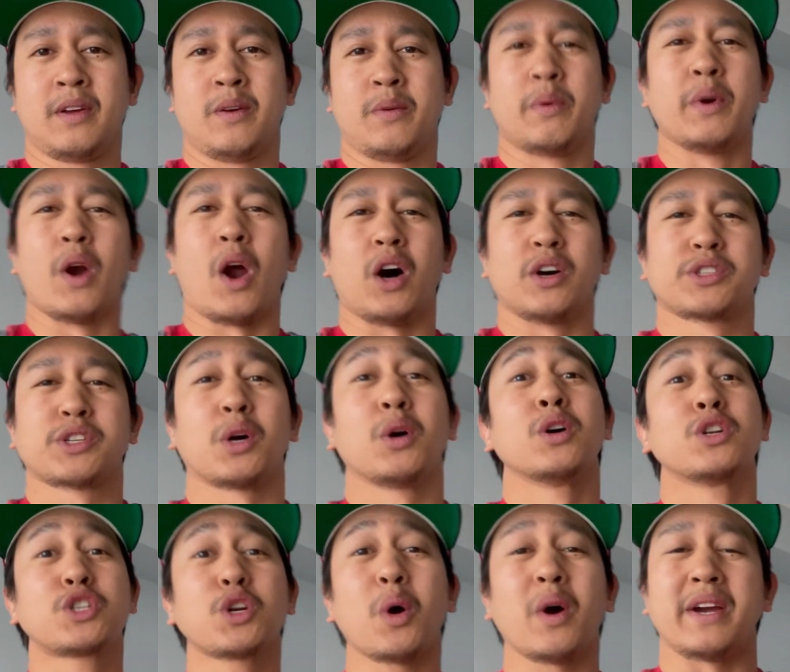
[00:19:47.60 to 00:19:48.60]
We were
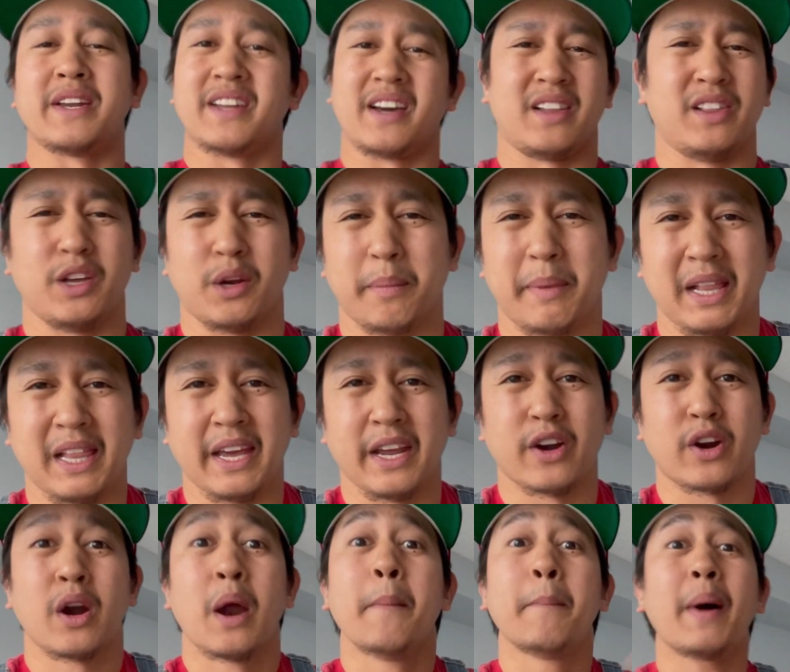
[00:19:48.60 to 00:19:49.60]
also joined a little bit
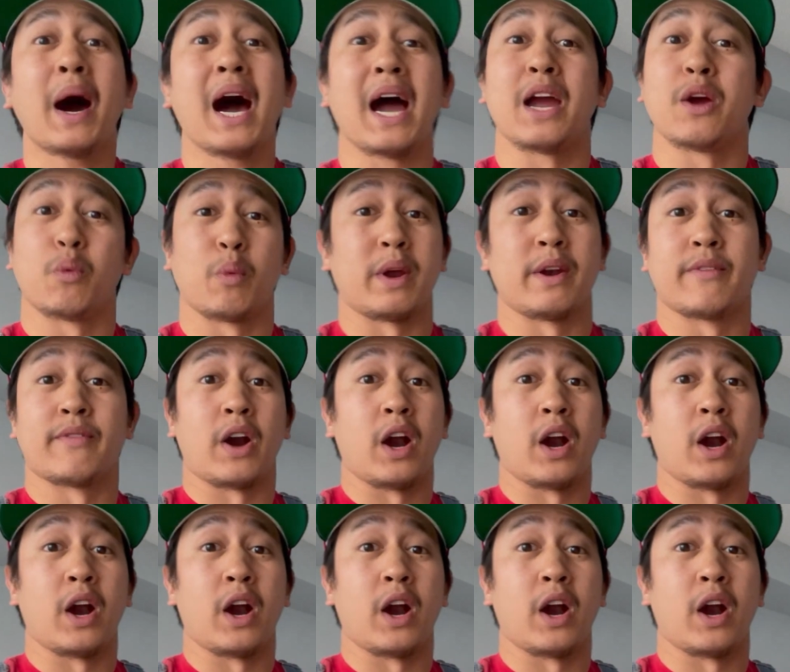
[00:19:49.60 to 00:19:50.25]
later by one of our